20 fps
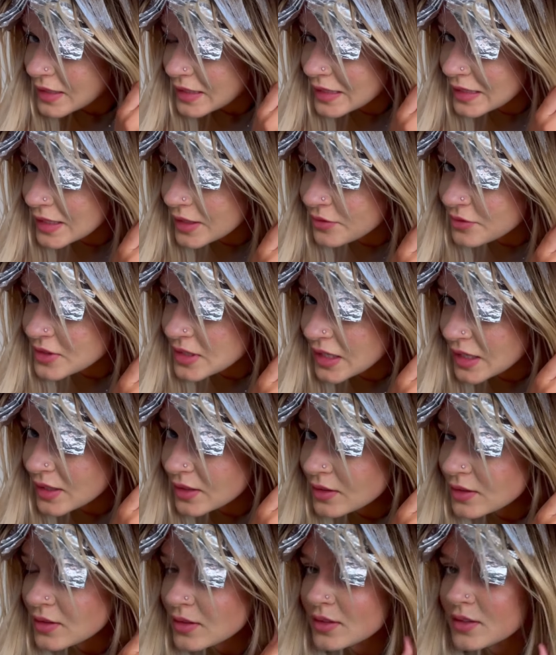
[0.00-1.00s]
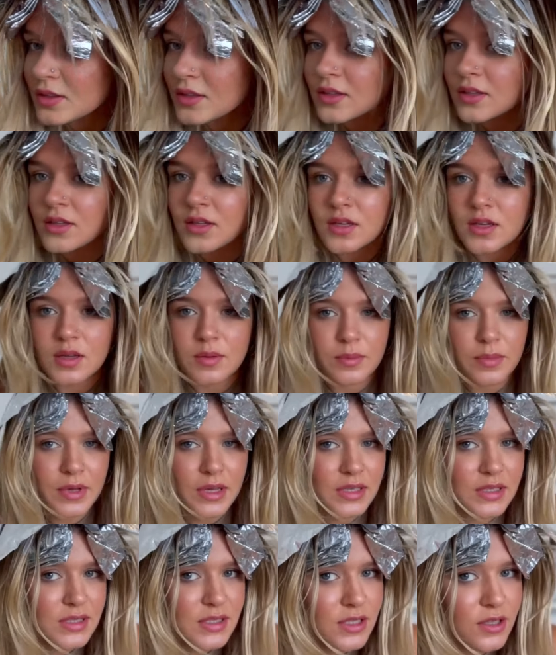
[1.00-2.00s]
lifting, but
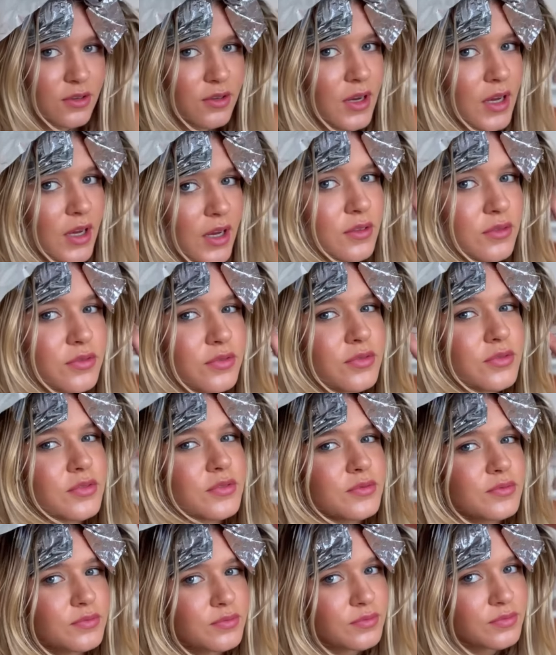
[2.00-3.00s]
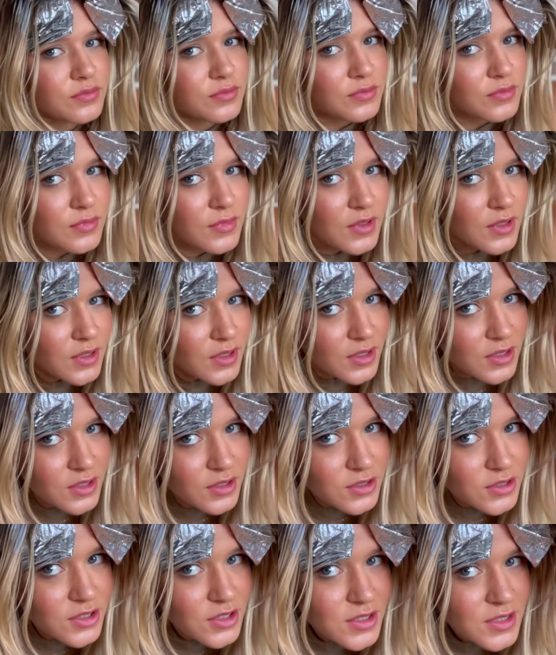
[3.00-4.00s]
it's still kind of
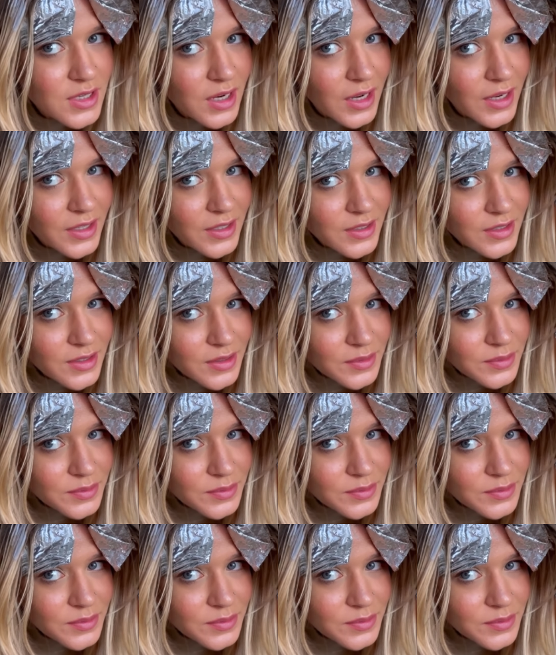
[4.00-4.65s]
just like